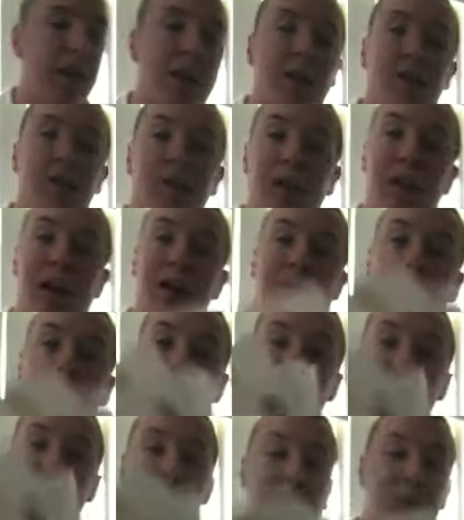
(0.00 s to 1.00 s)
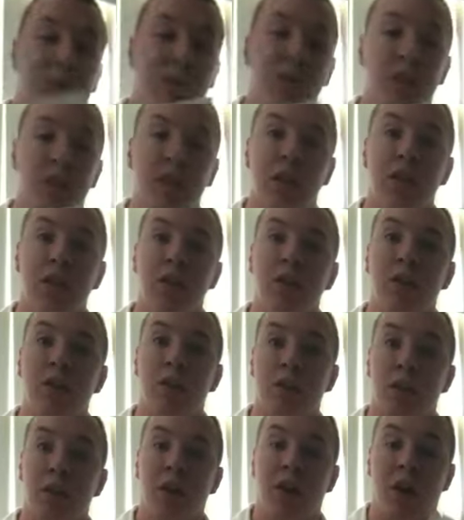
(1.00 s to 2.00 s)
I got five Creed samples again.
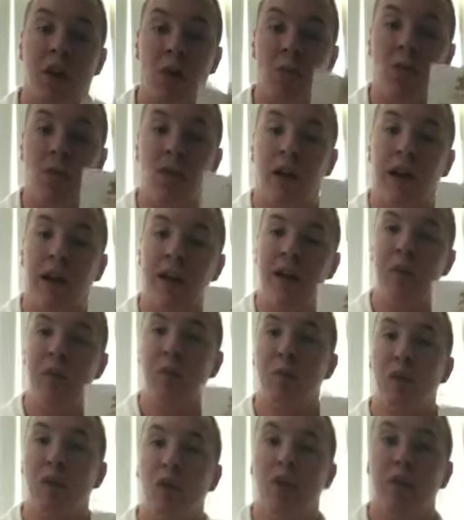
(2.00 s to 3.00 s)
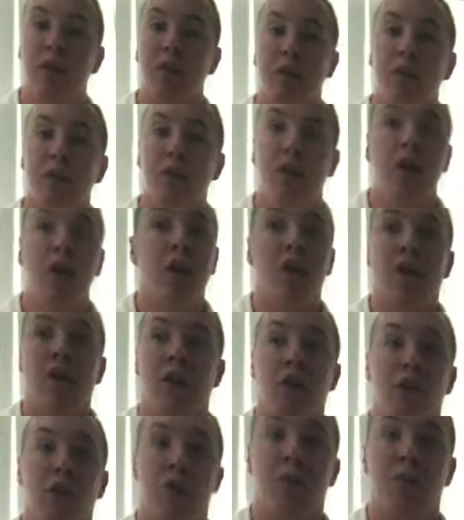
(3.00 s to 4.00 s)
They're very helpful at Neiman Marcus.
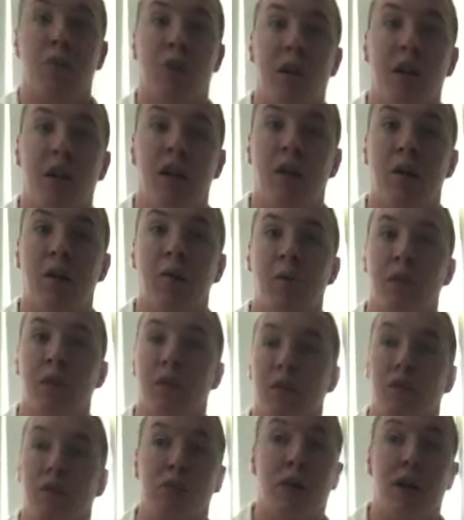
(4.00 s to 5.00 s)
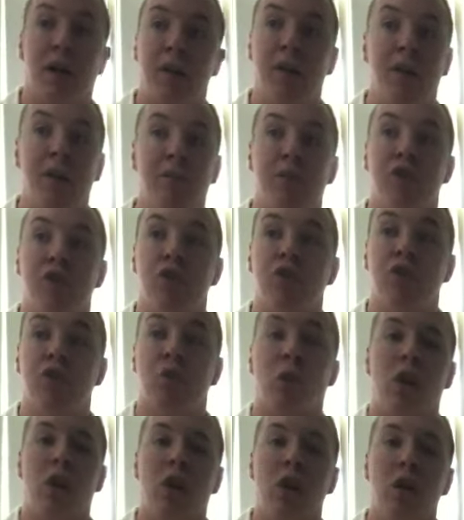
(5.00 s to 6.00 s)
Let you spray on them and try them out as much as
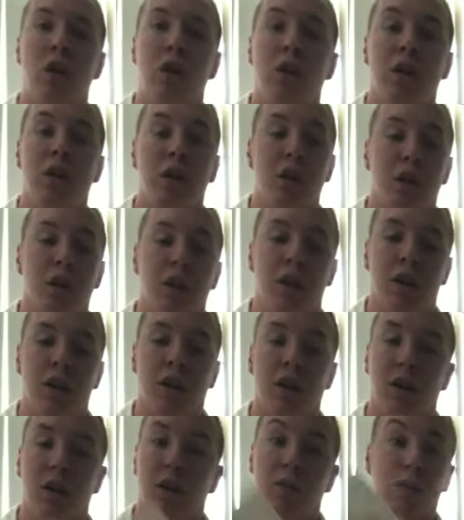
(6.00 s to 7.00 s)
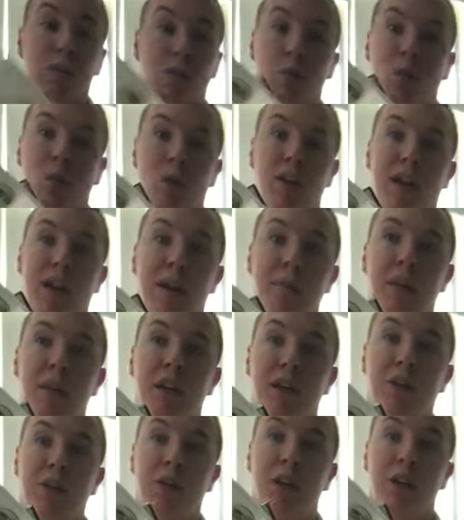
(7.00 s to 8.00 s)
you want. And uh, they're more than happy
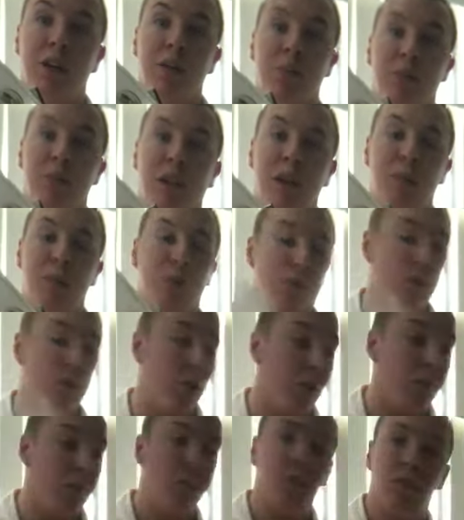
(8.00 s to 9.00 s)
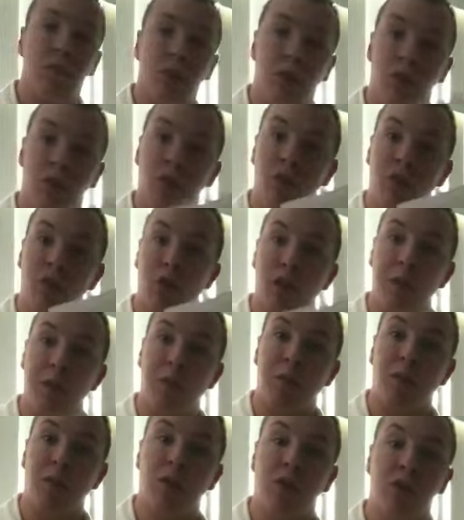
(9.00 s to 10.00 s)
to give you guys some samples. So go to your local
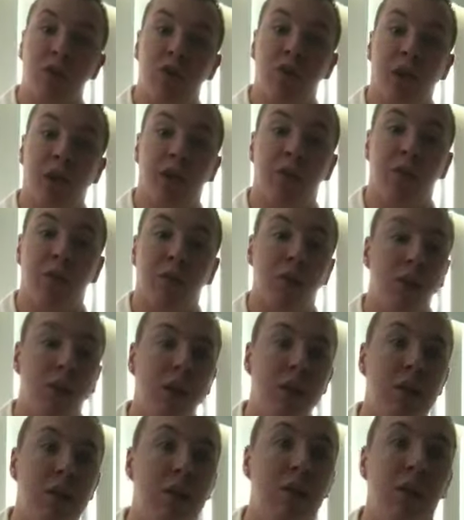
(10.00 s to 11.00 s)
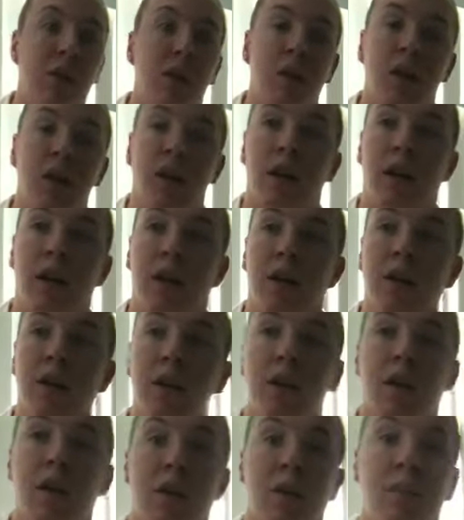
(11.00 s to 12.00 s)
Neiman Marcus, try out some Creeds. And
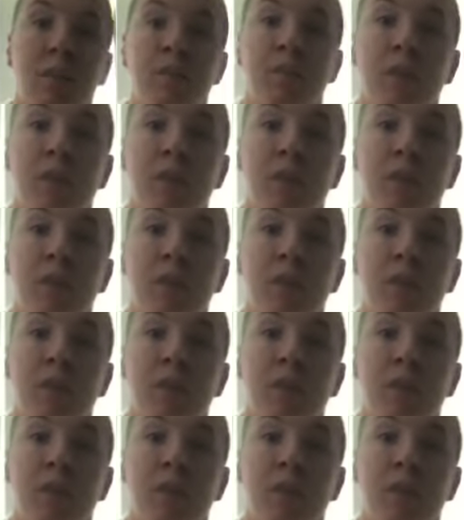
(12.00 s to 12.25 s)
uh,